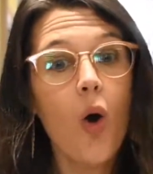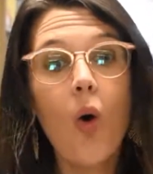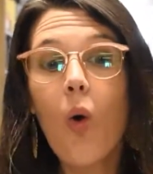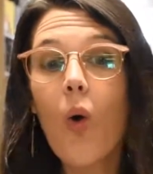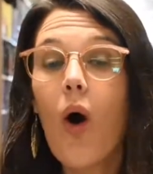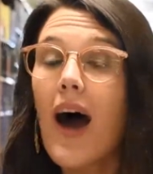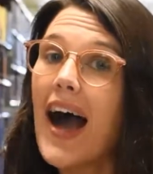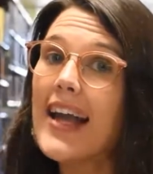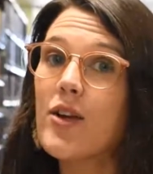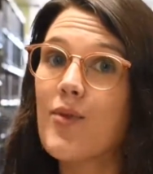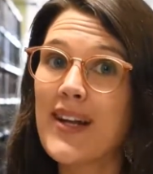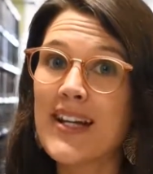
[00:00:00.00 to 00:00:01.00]
Or are
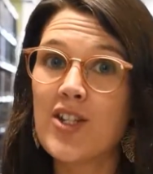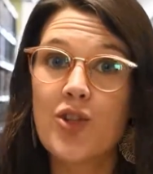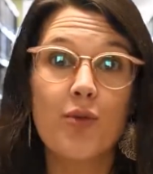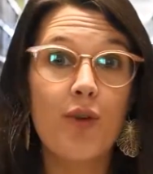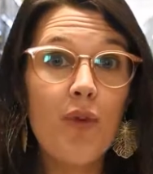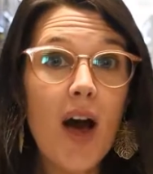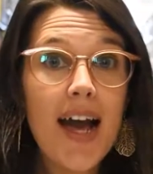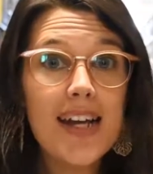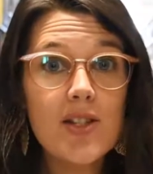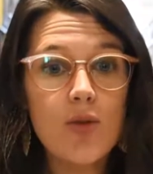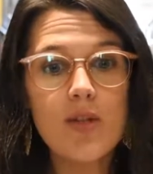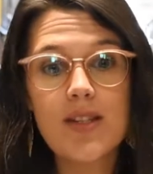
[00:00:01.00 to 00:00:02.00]
you reading to
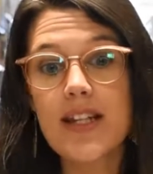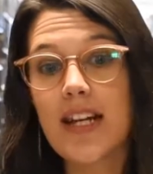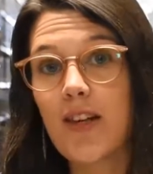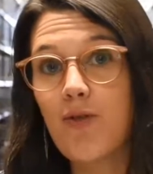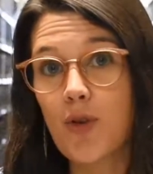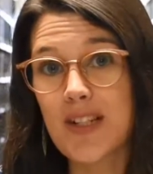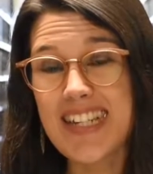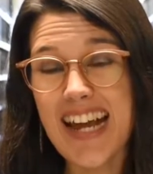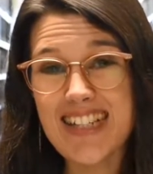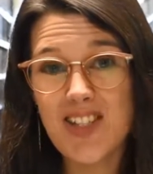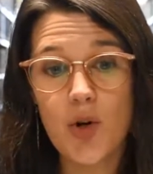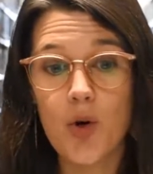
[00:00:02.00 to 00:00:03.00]
revise or study for a
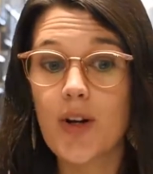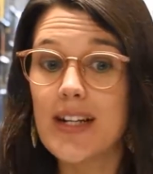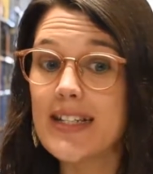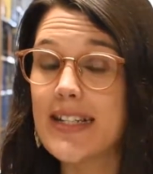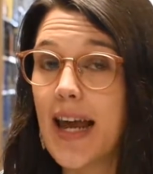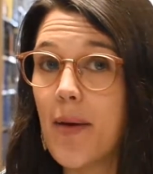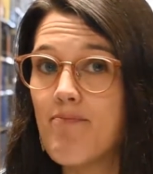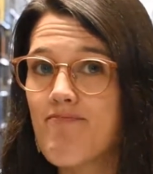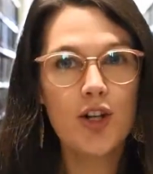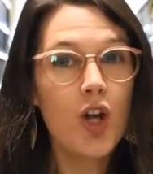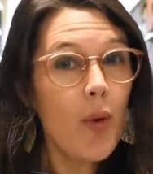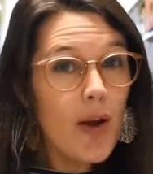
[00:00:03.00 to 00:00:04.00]
test or an exam?
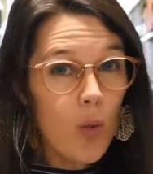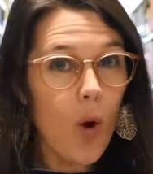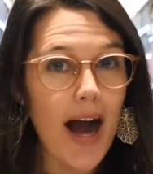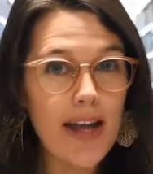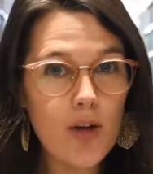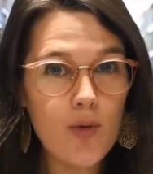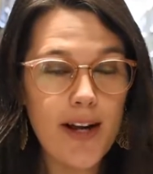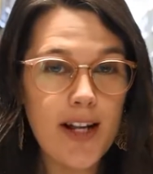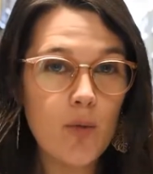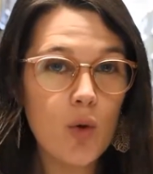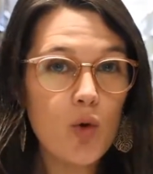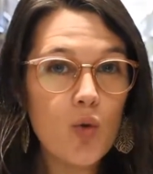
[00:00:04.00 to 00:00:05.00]
Knowing why you're
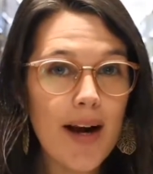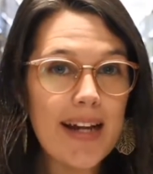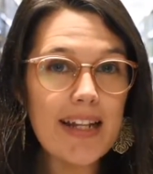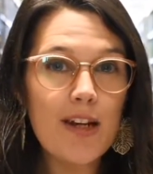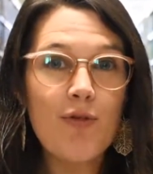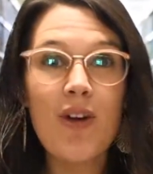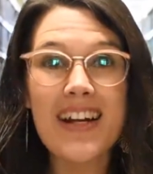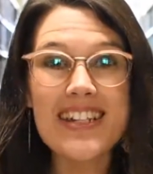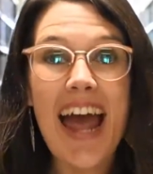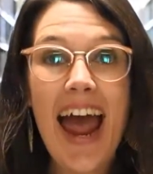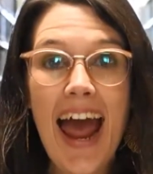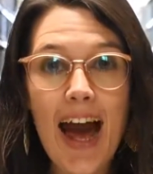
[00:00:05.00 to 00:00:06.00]
reading will greatly affect
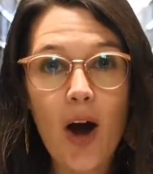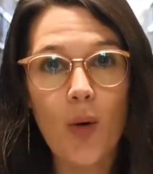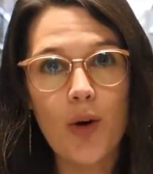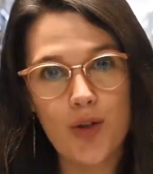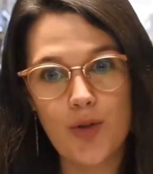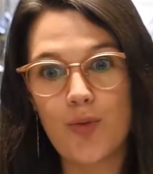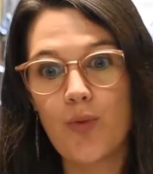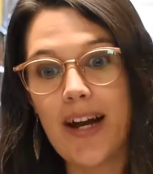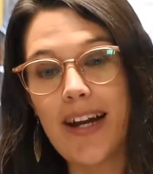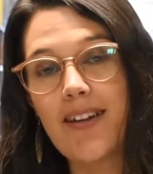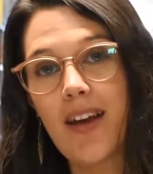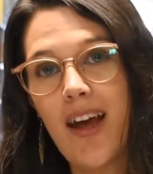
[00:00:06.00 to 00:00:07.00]
how you
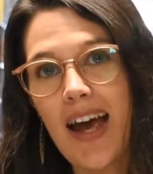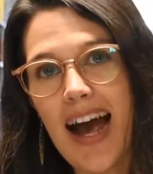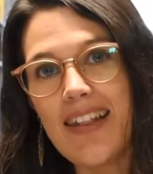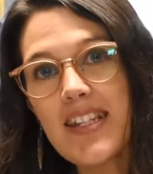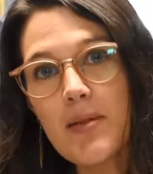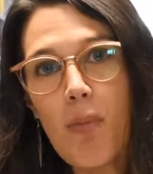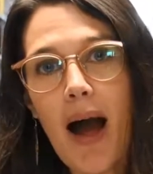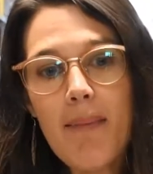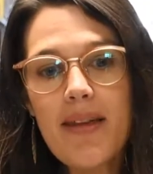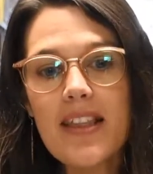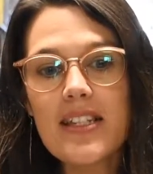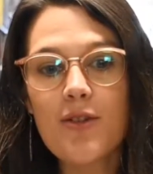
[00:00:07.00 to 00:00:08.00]
read. And this might
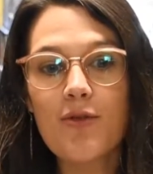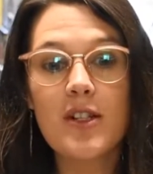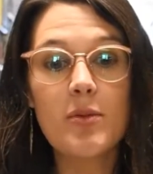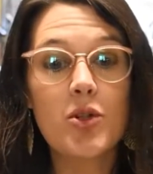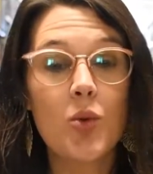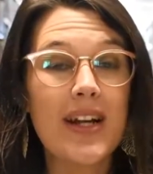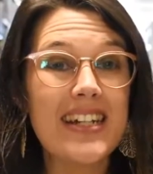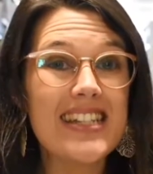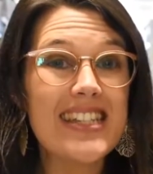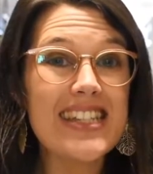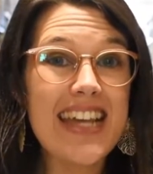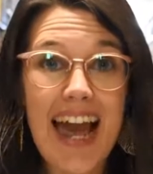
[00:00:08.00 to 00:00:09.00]
mean the difference between
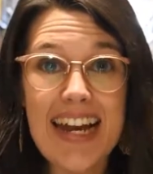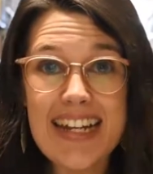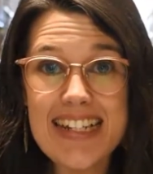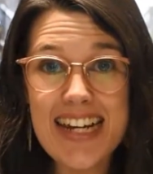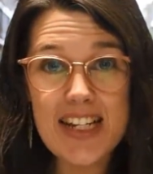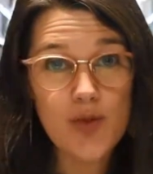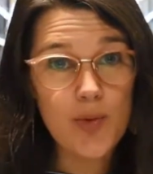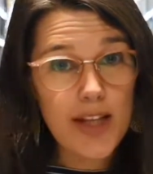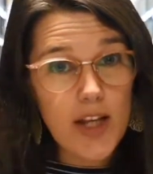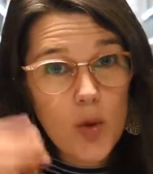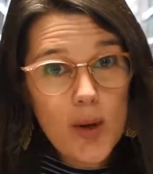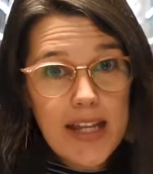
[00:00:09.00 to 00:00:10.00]
scanning a text
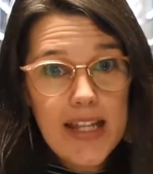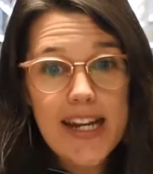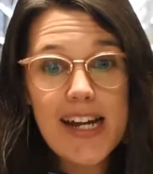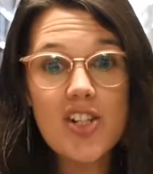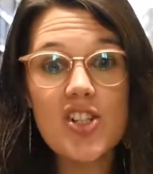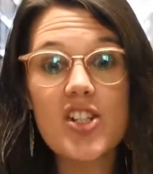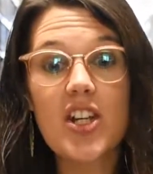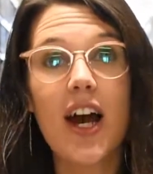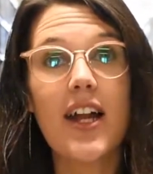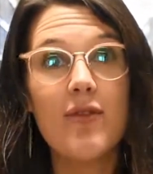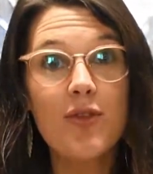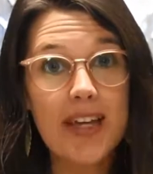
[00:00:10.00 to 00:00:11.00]
really quickly just to
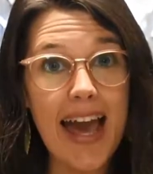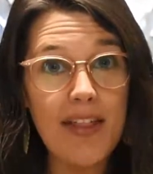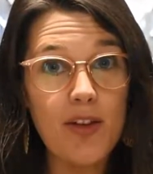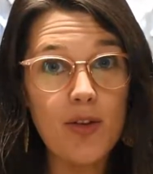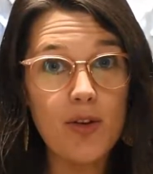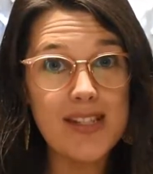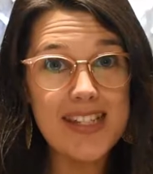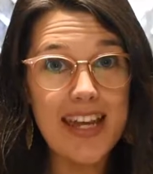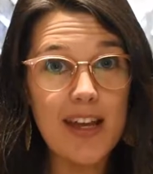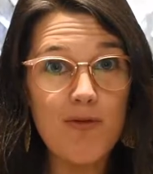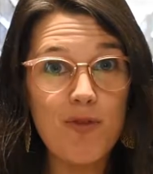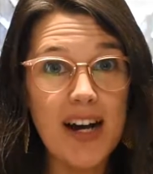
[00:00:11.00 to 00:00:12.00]
kind of gather those
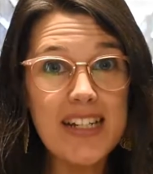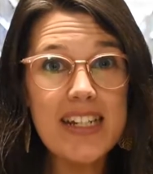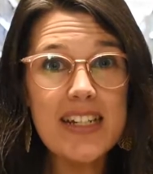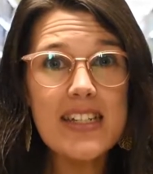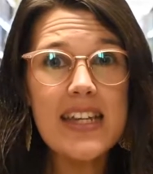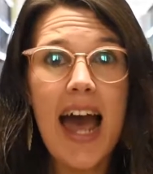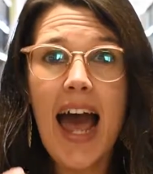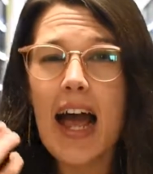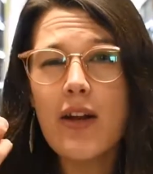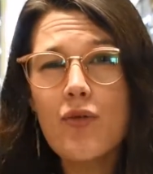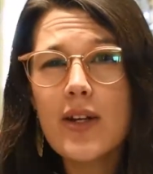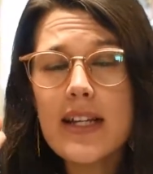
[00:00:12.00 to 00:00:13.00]
key findings
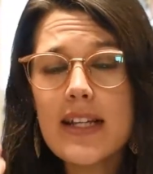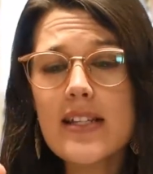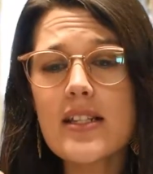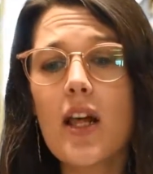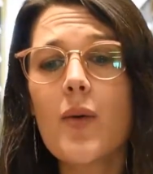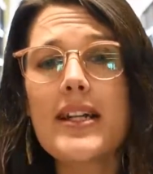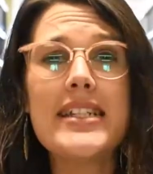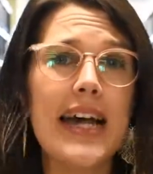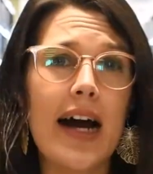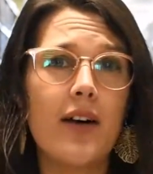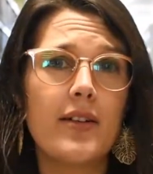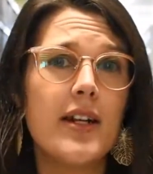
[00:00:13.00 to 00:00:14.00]
and really slowing
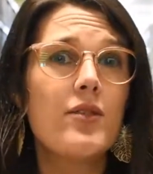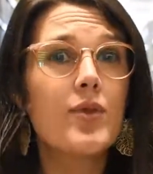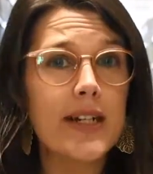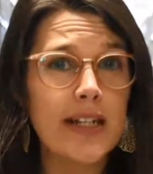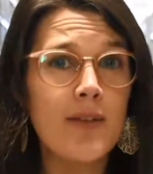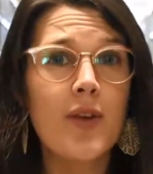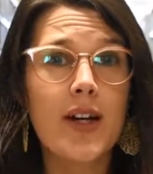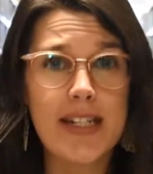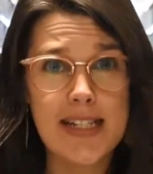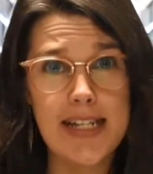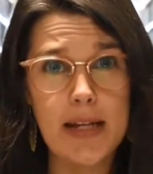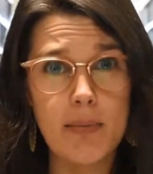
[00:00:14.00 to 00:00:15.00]
down and reading very
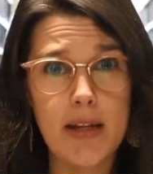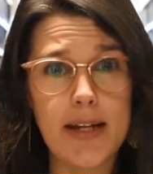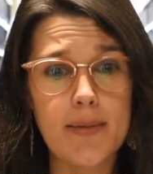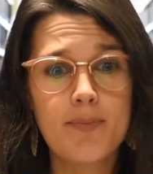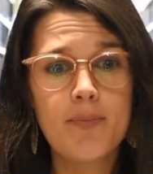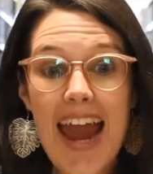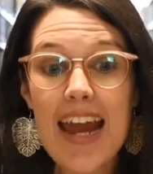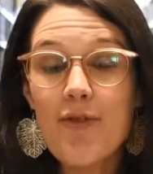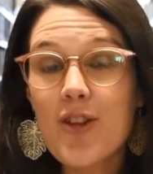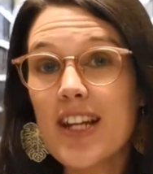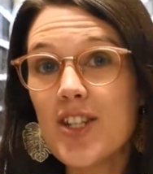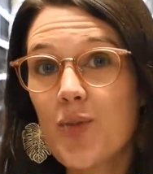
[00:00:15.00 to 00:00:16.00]
deeply. If
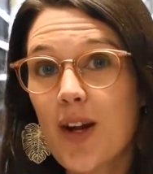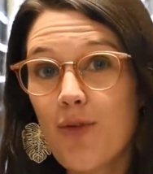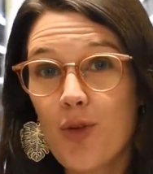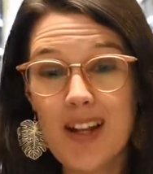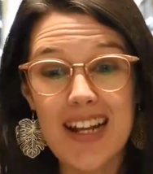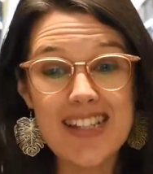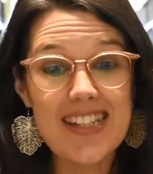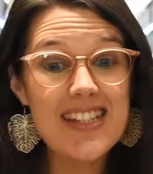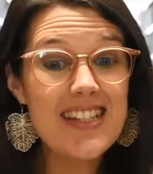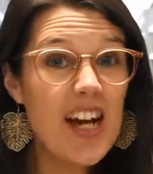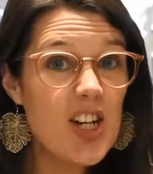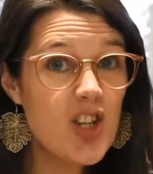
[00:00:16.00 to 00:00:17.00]
you need to read for a class
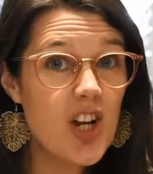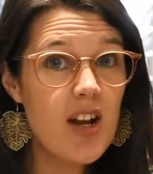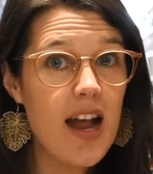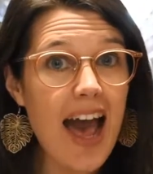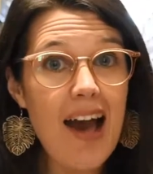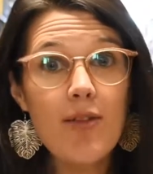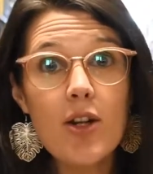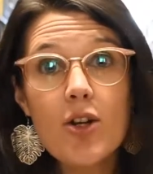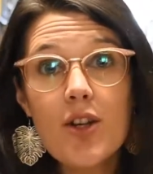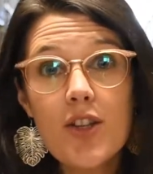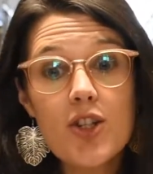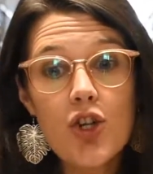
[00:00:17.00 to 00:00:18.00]
discussion, have a
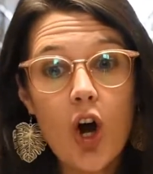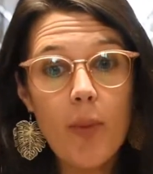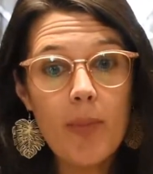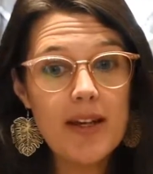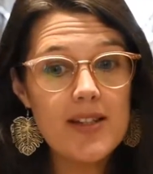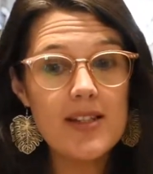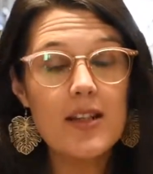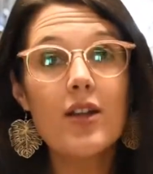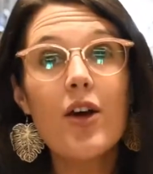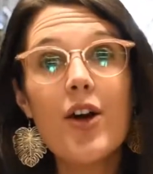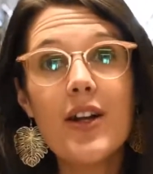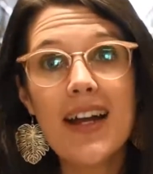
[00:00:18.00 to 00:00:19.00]
look at the topic's
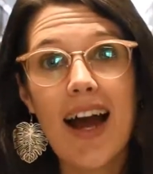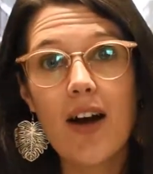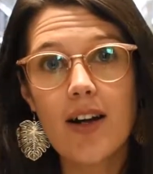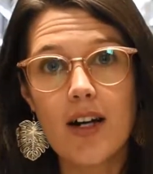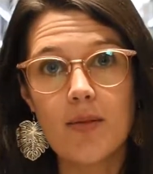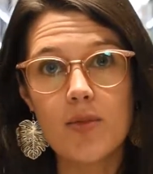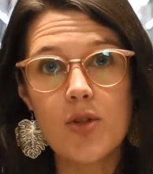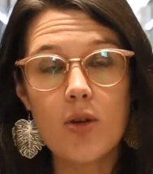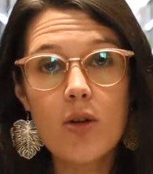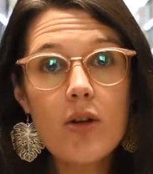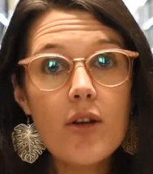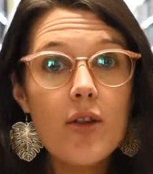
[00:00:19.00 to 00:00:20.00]
learning outcomes or
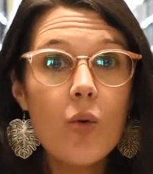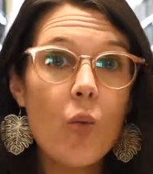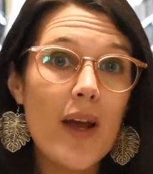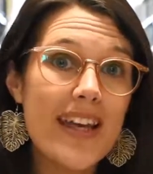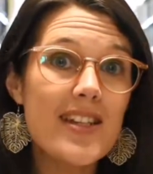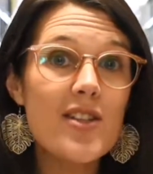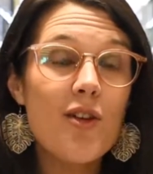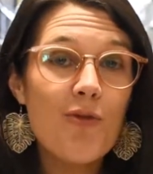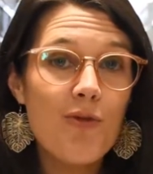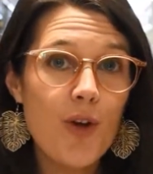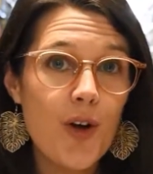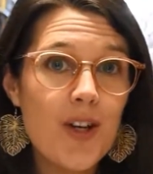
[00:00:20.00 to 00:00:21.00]
look at the week's
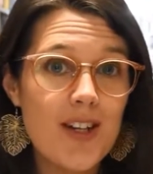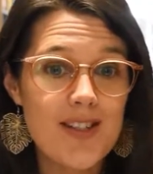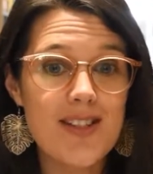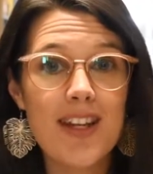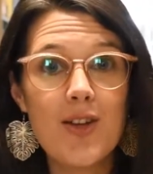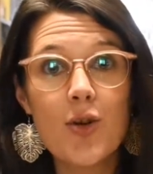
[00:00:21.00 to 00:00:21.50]
focus in